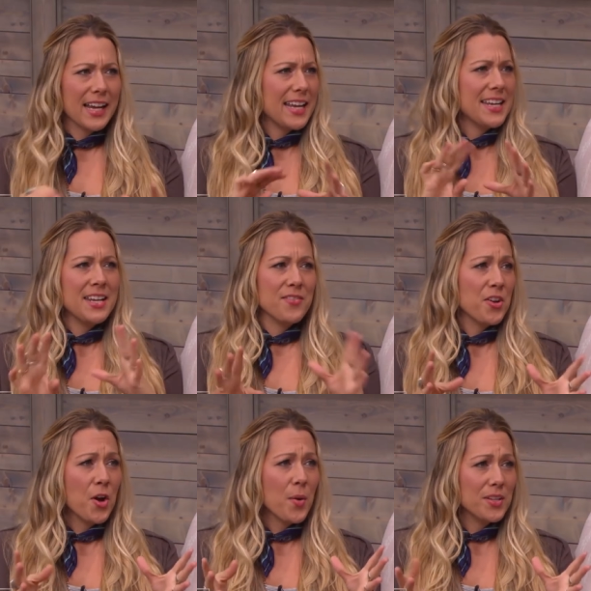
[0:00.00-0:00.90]
Like I didn't even
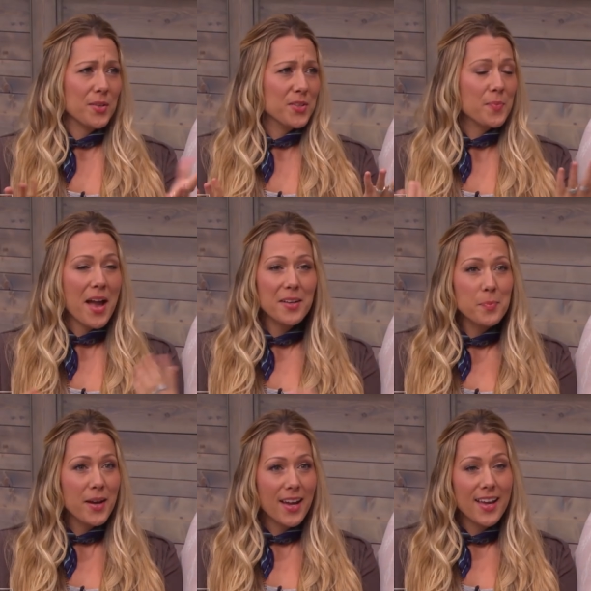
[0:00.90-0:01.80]
know what to expect.
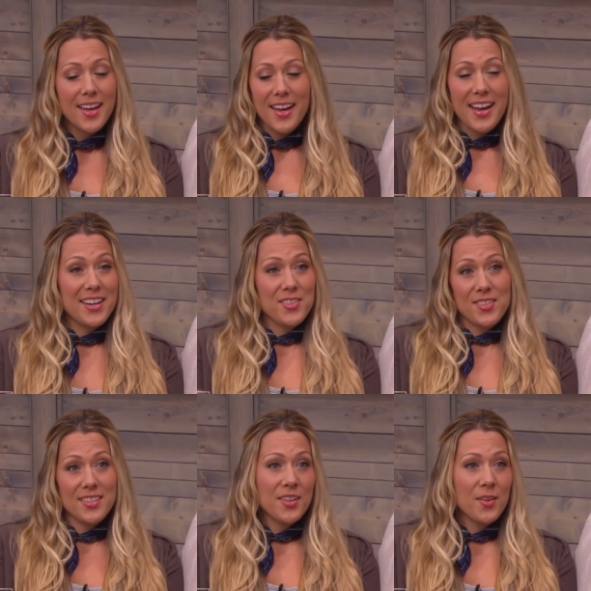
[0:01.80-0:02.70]
Really? But I
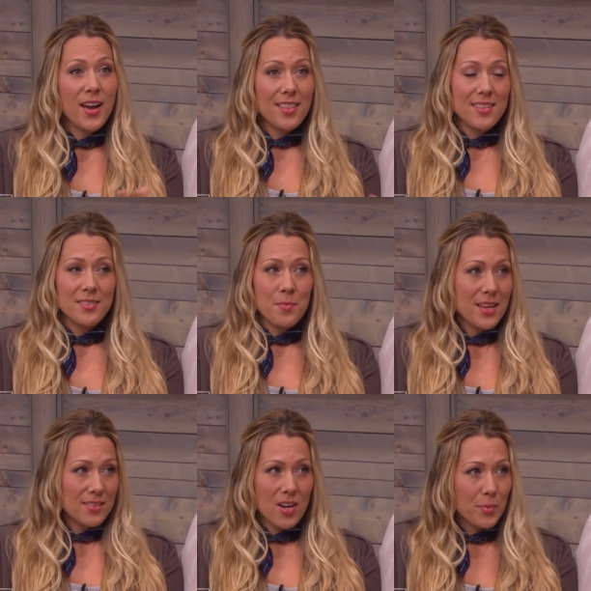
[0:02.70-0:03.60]
just, you know, I had this
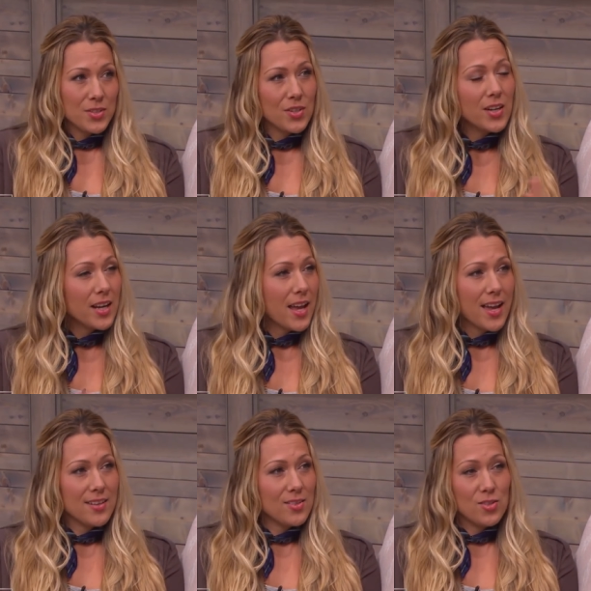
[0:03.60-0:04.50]
amazing opportunity and I
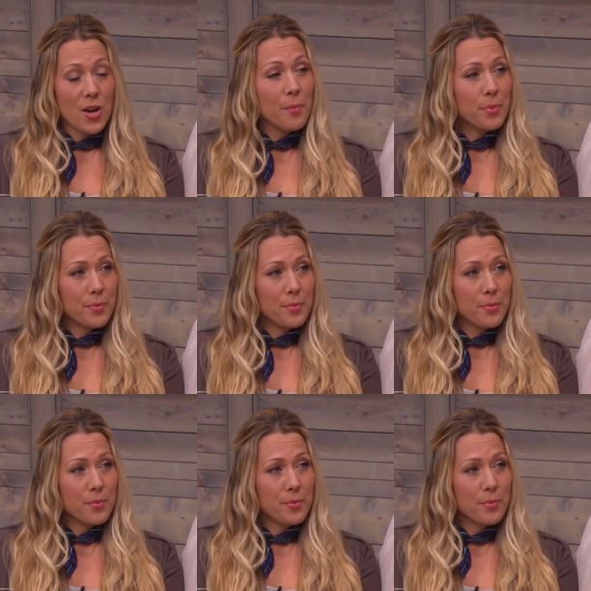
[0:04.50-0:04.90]
had to just jump.